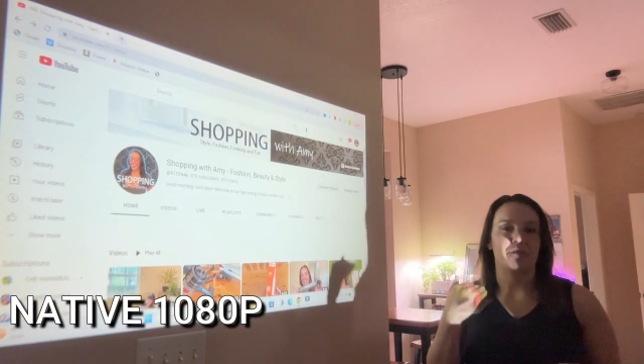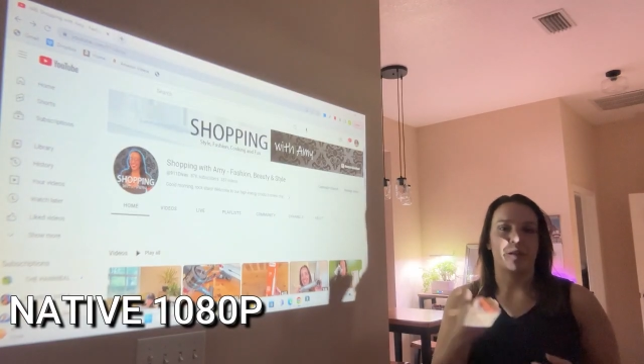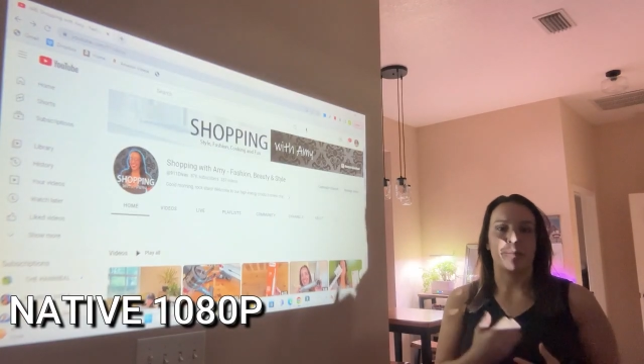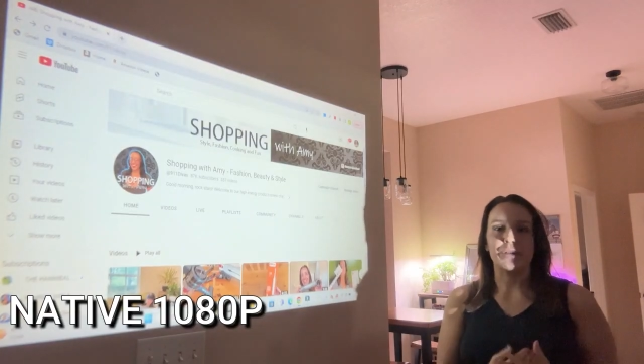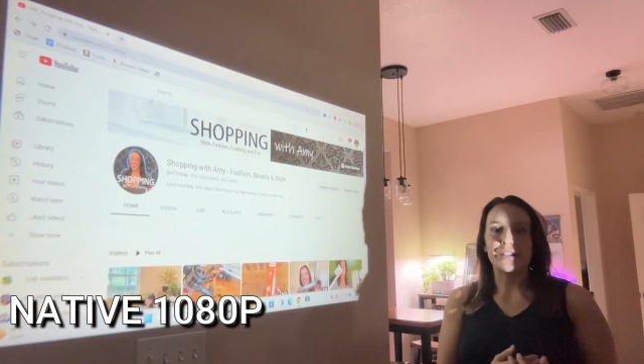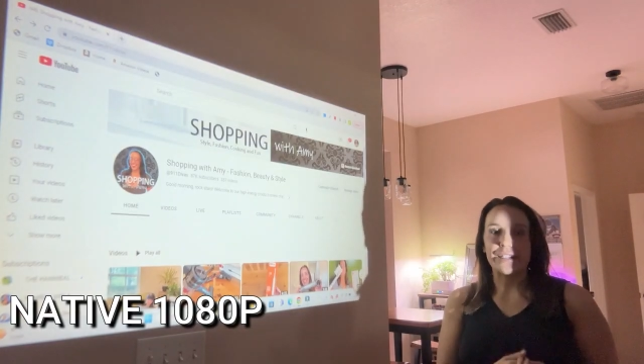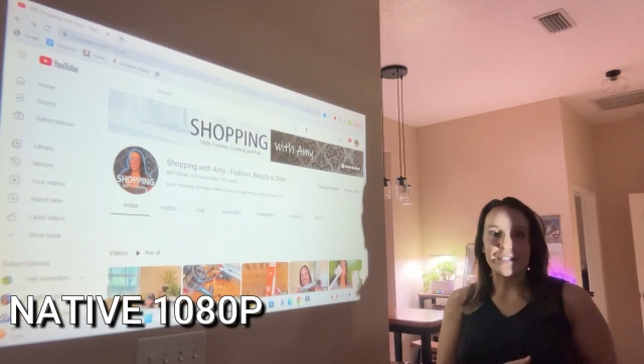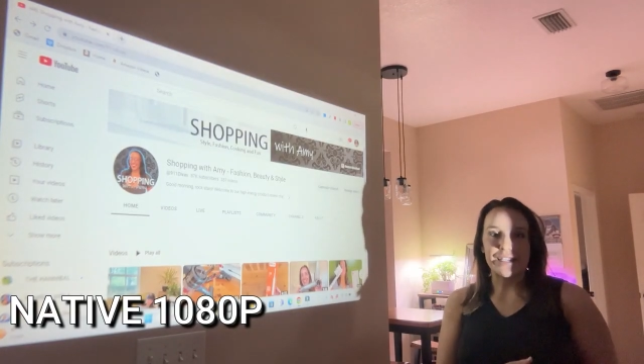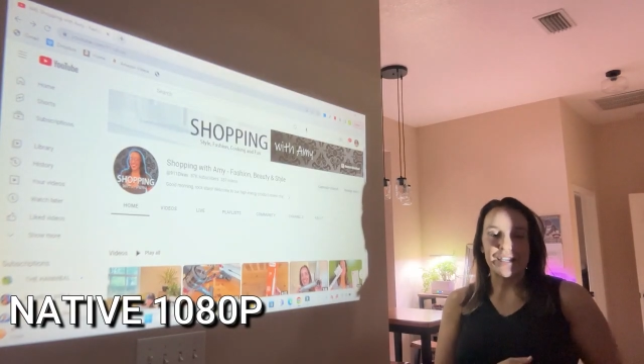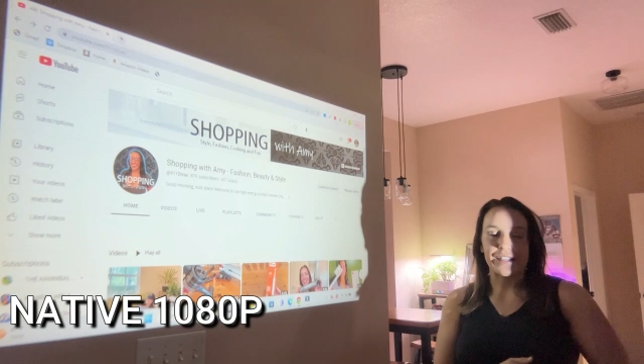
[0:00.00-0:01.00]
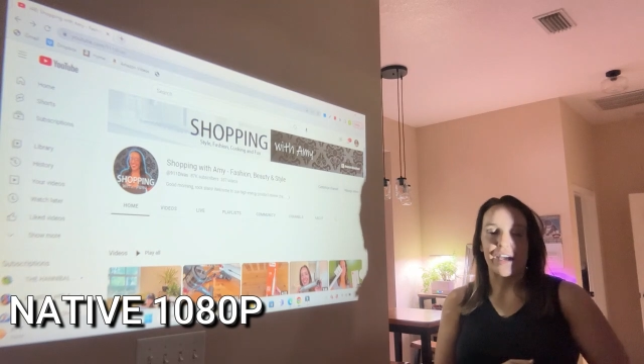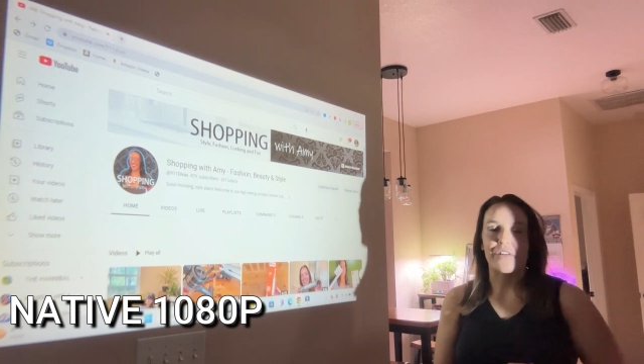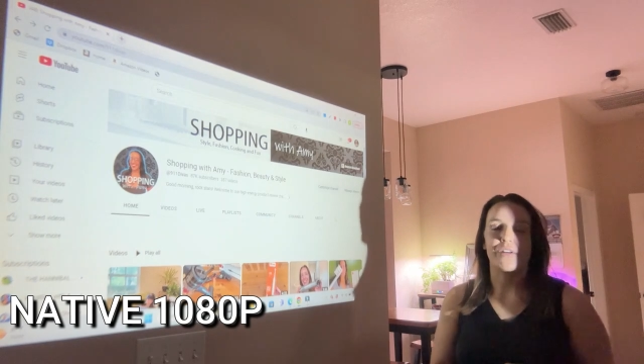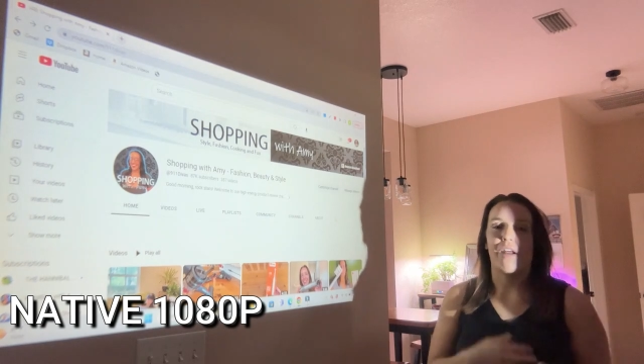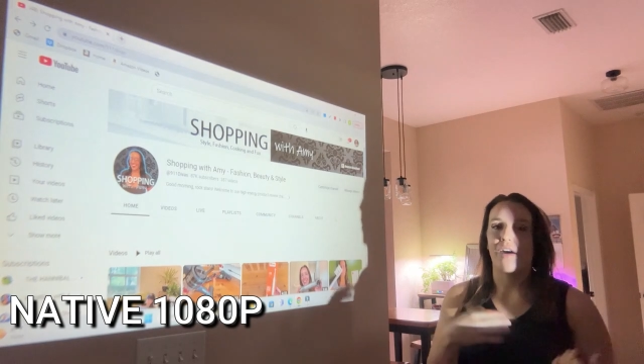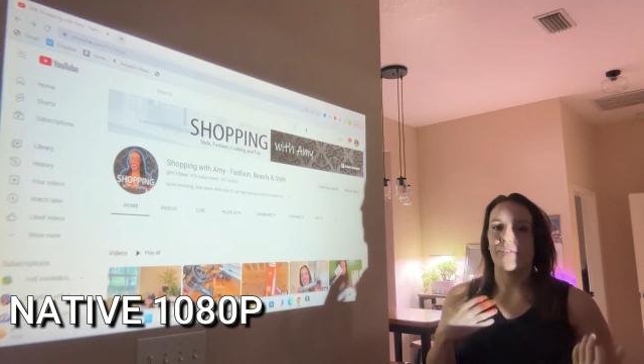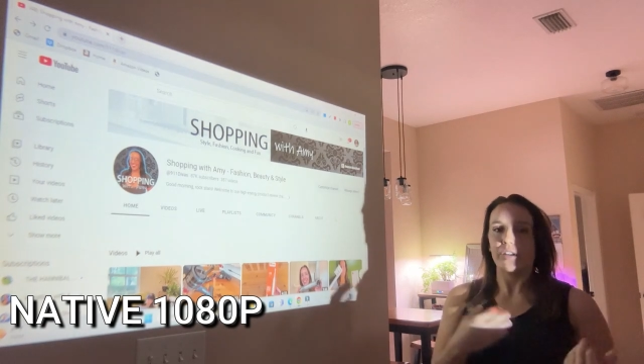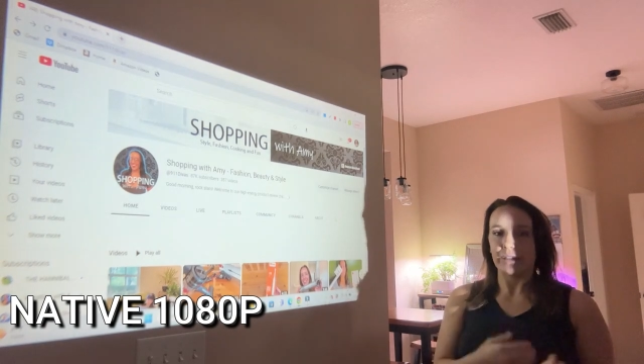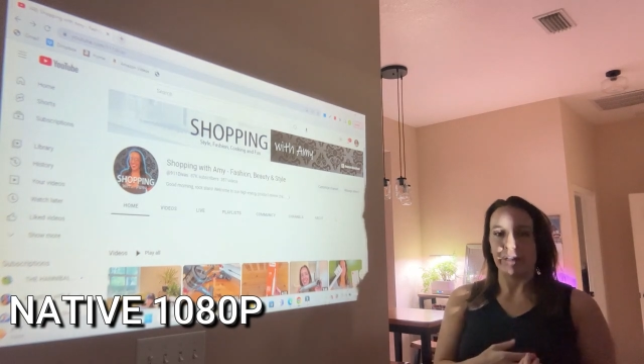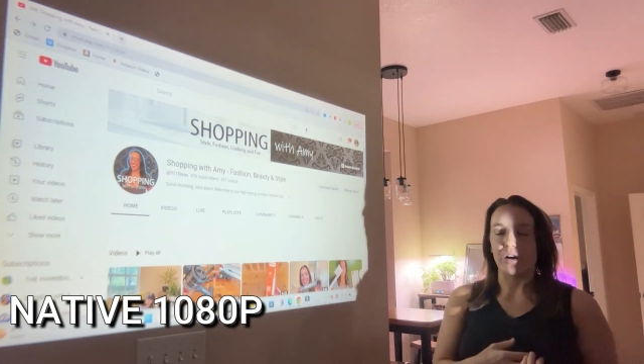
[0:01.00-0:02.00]
They are plenty loud enough,
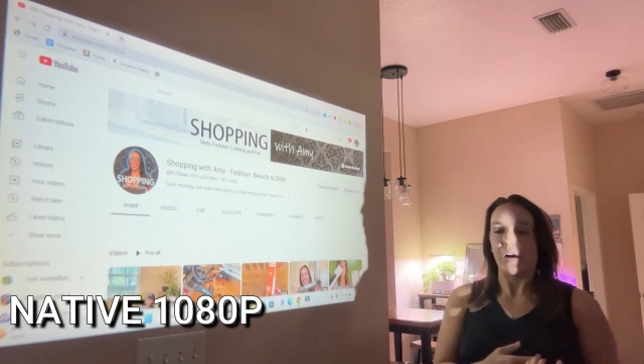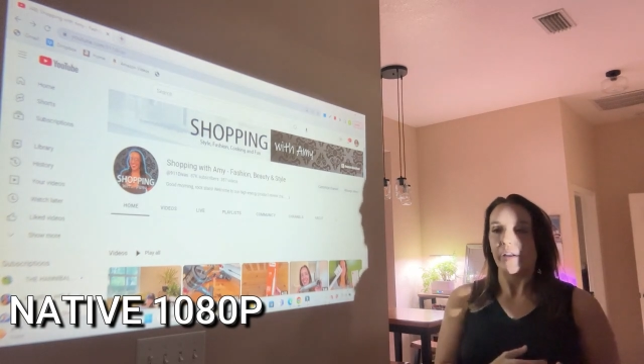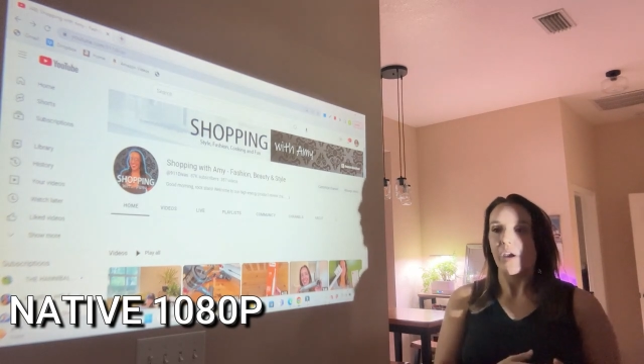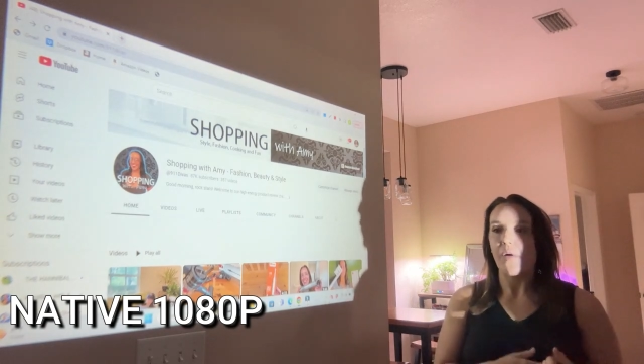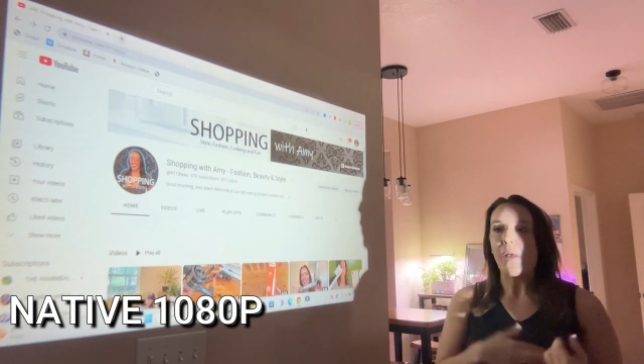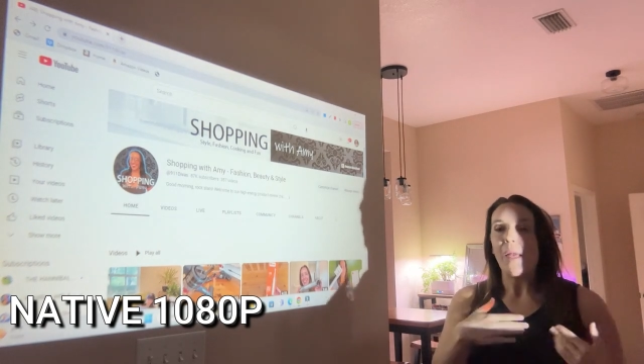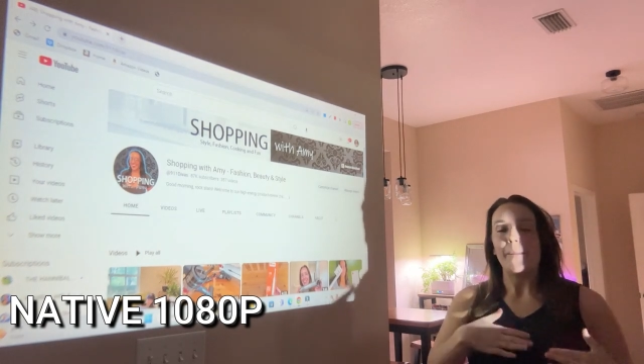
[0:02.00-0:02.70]
clear audio,